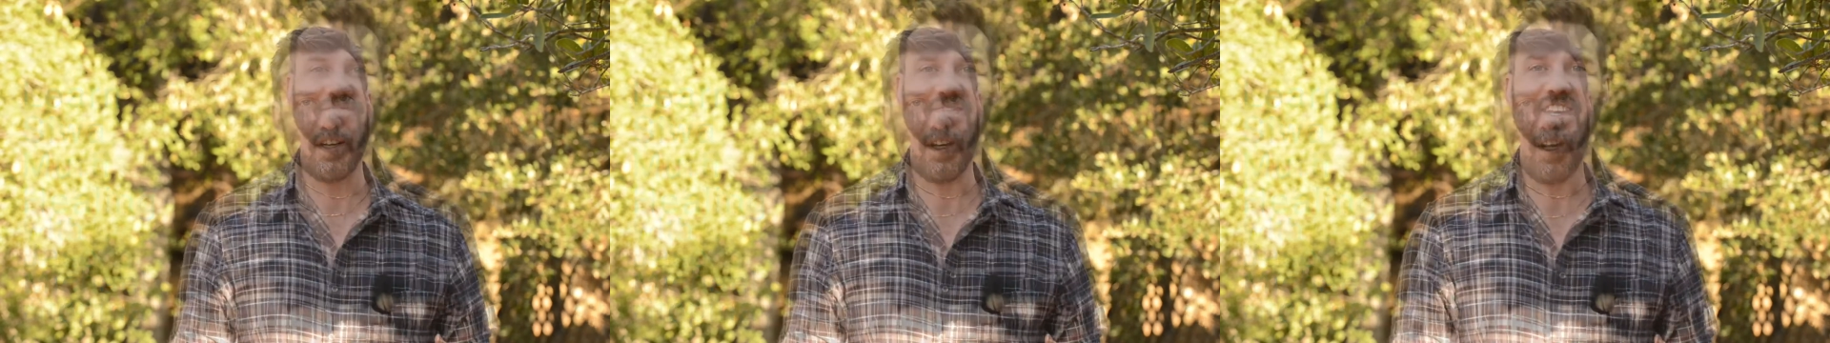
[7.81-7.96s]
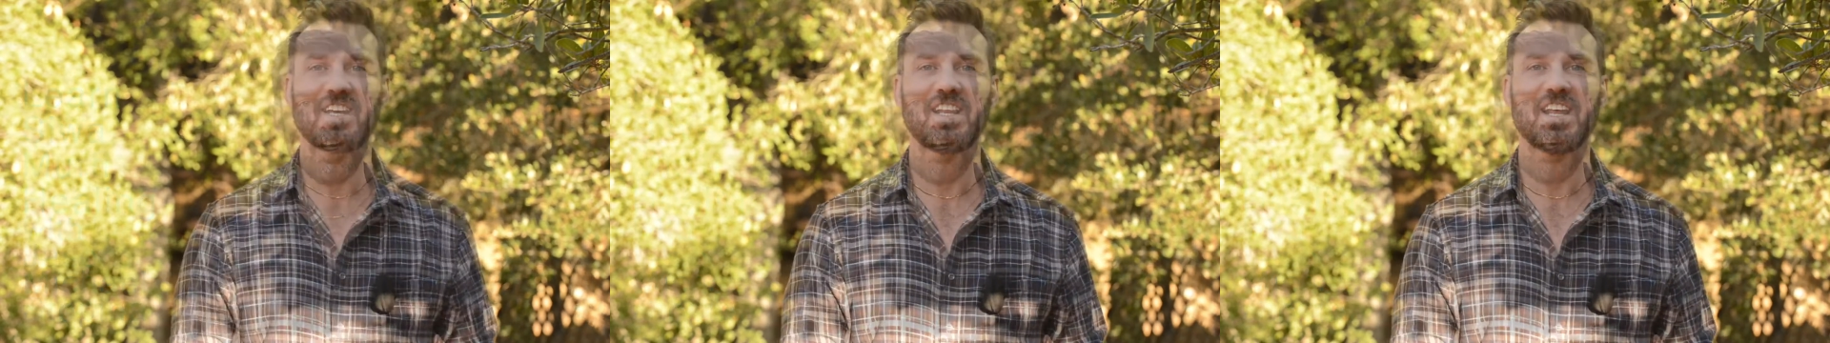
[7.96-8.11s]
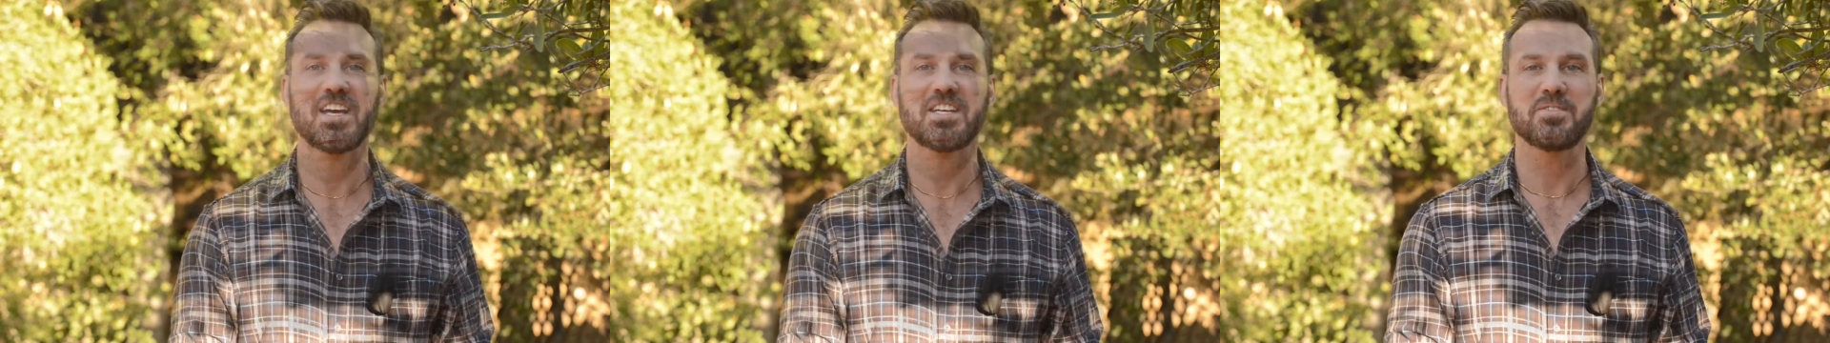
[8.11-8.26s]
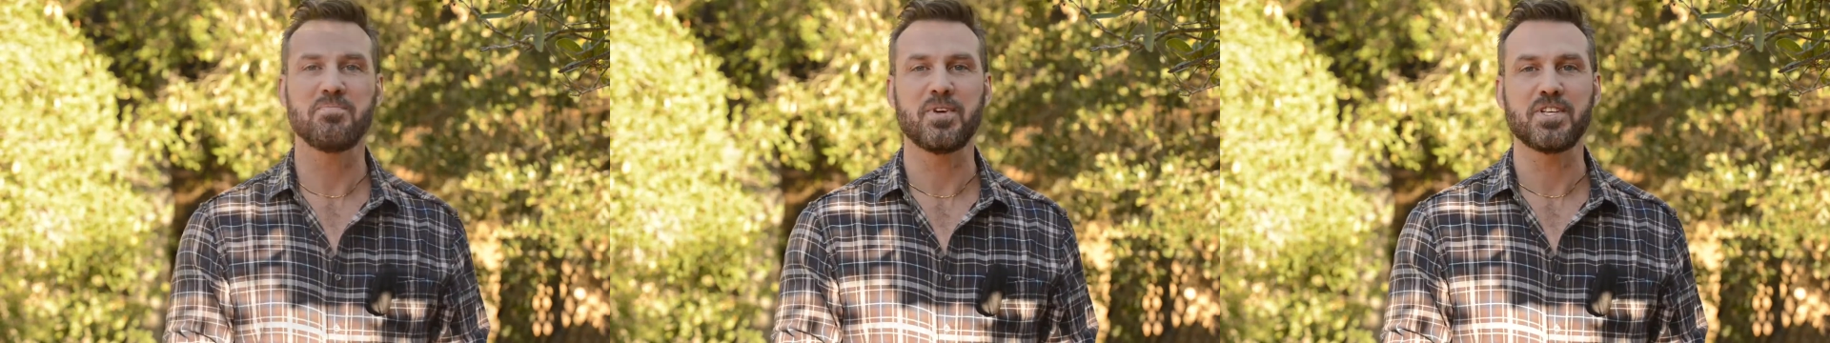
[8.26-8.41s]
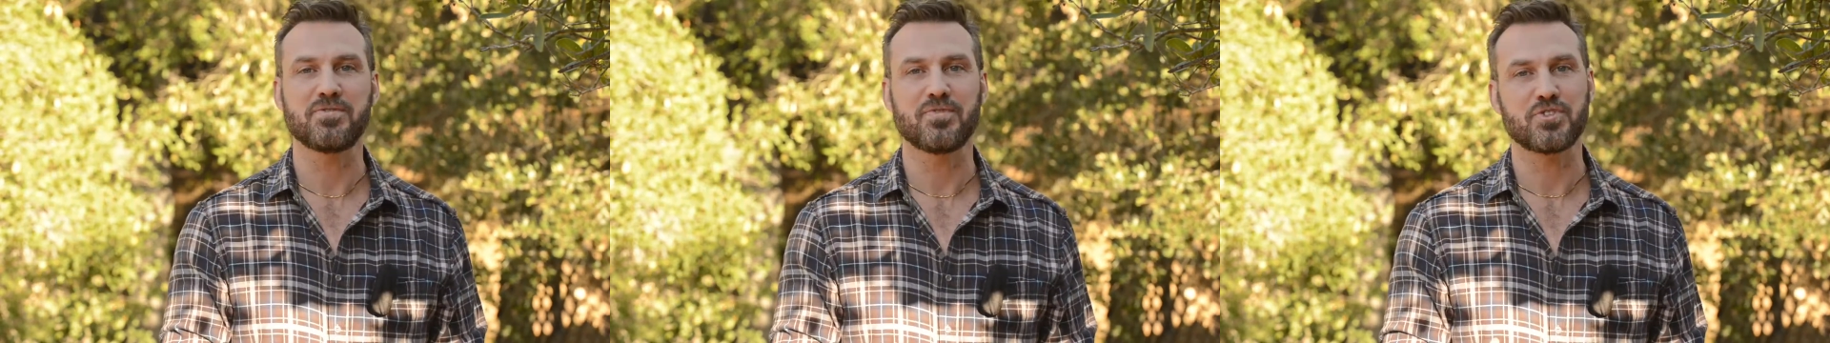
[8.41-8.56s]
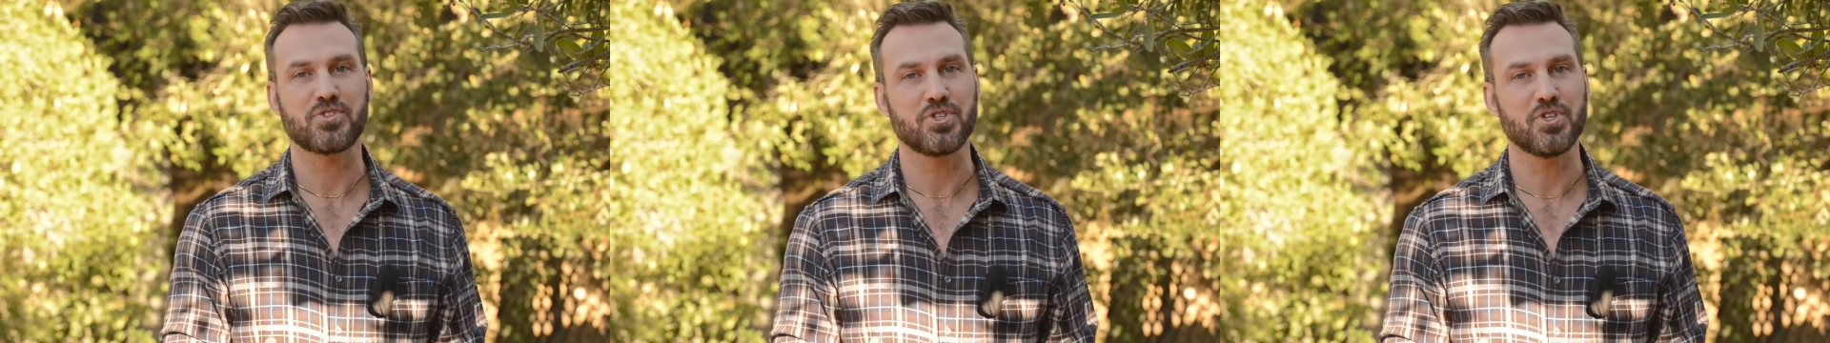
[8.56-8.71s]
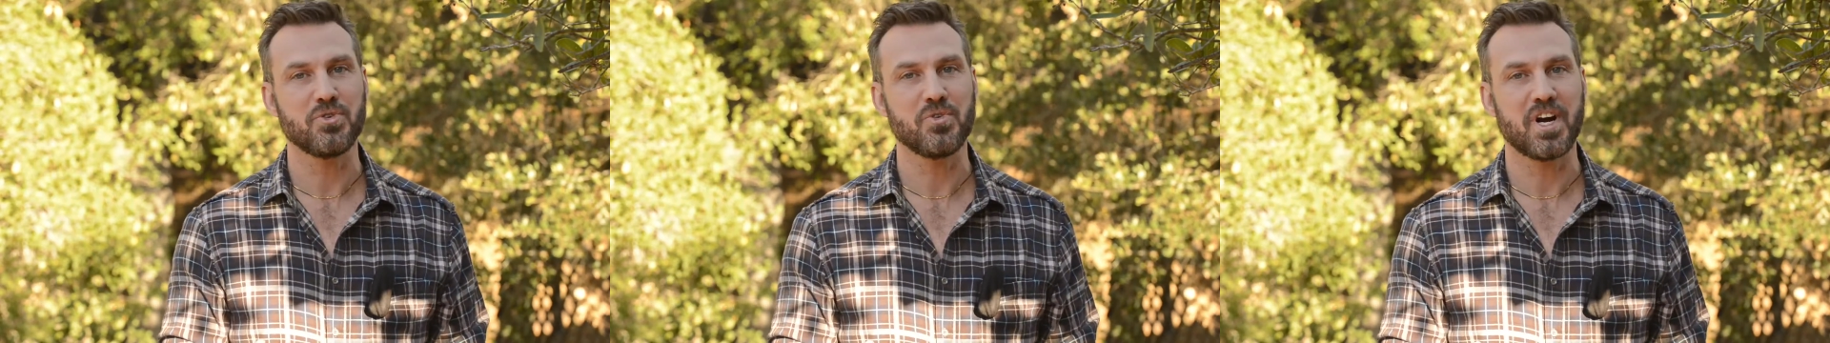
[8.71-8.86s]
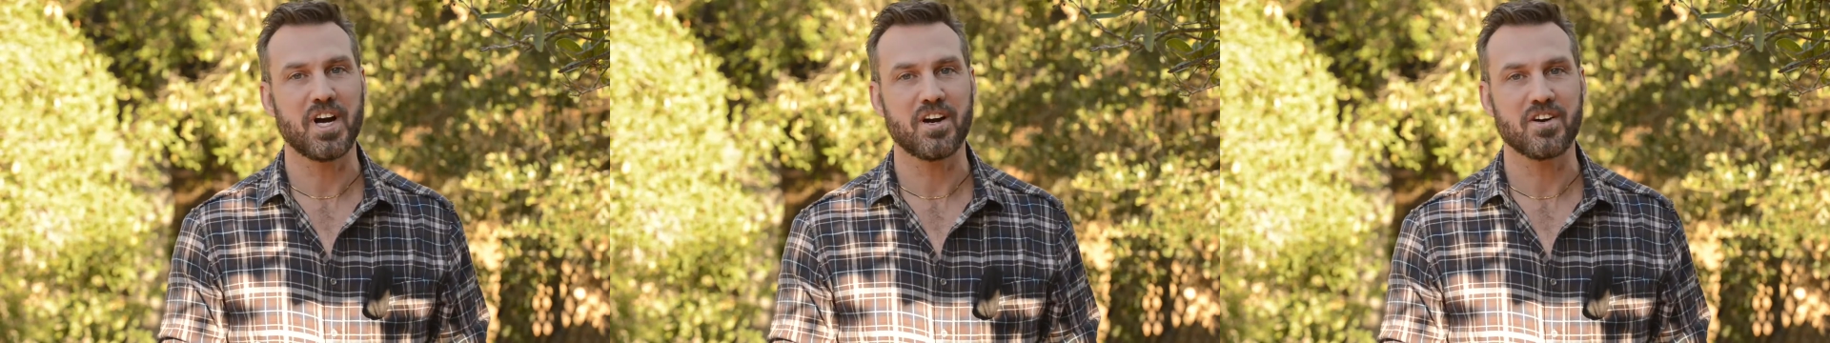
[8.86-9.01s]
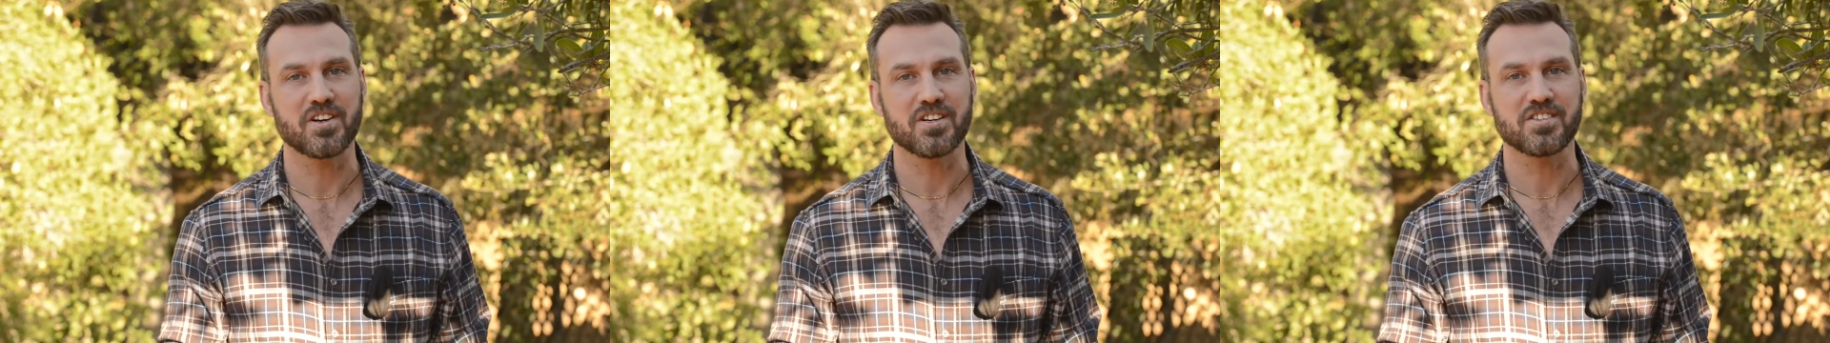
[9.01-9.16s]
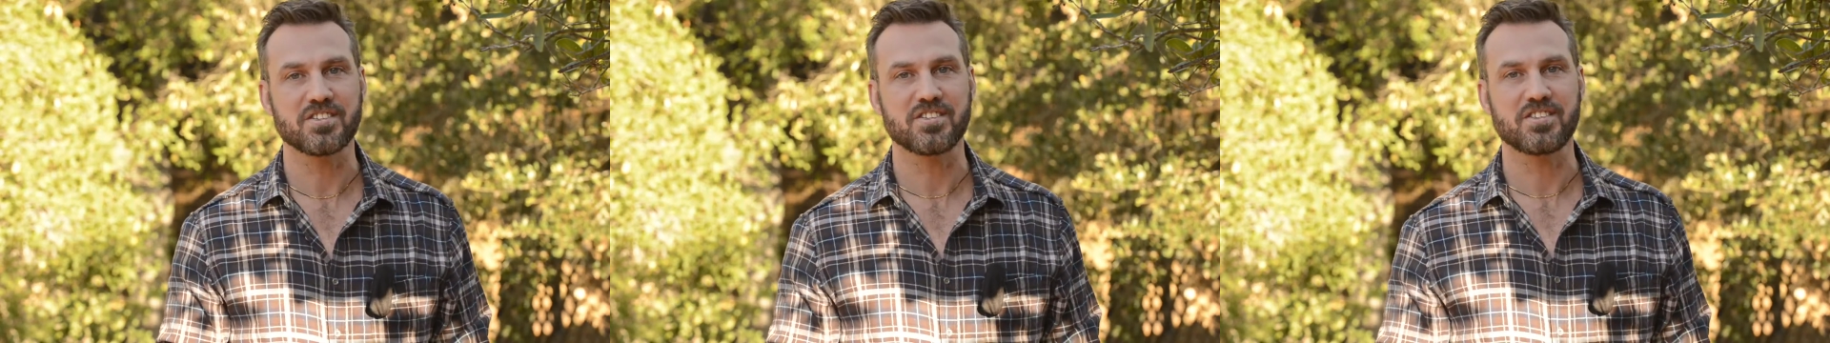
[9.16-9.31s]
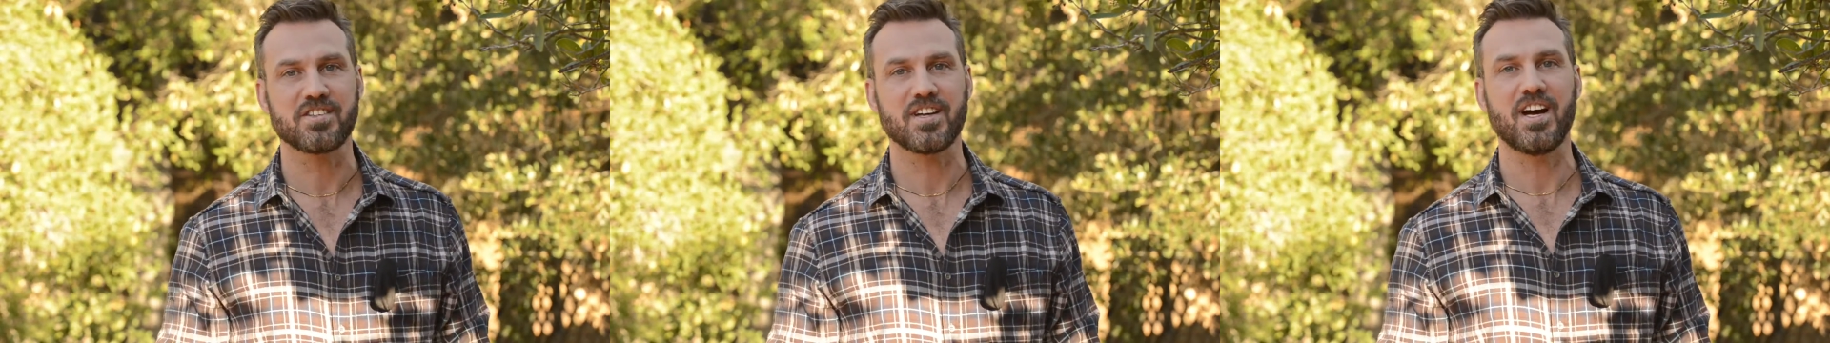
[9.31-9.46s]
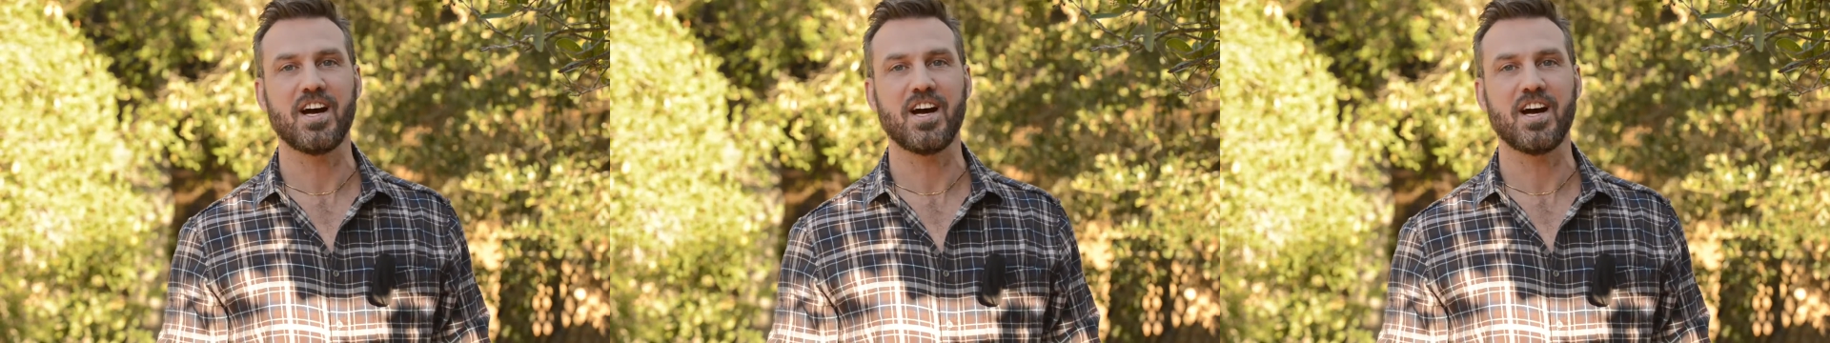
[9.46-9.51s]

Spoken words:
The class meets for 2 hours